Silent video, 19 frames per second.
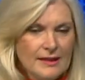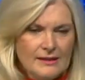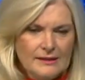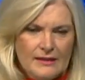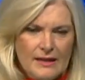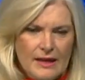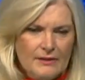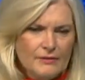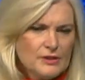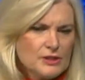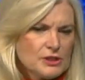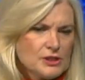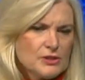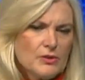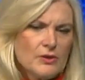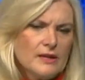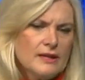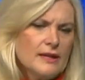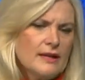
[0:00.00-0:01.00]
Life is
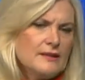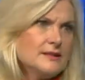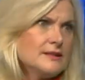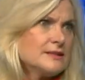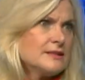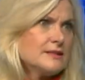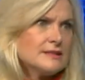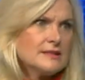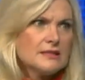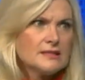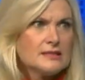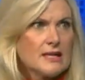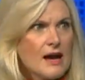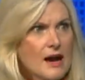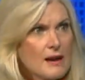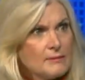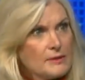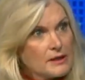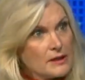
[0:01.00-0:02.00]
short, and this is the
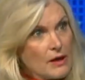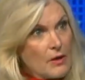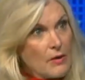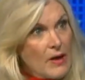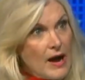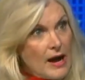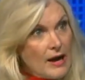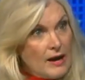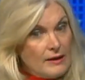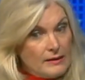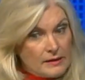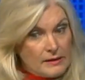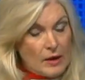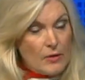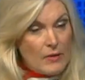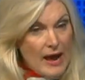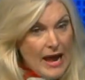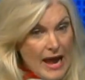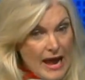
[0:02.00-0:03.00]
time to go
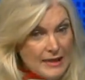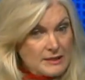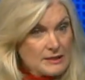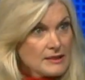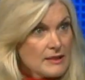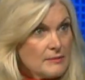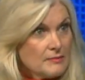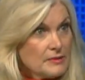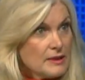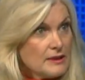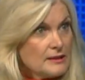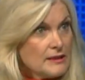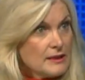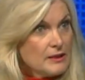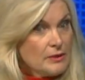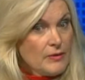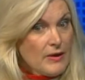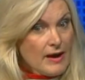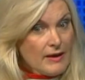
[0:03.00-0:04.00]
go at something that
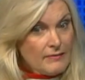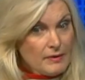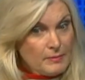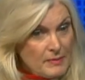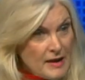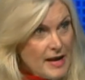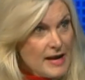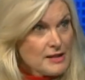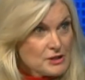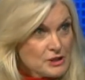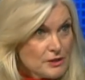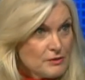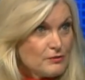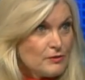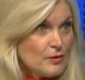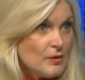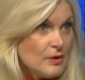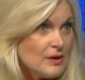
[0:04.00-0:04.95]
you have a passion for.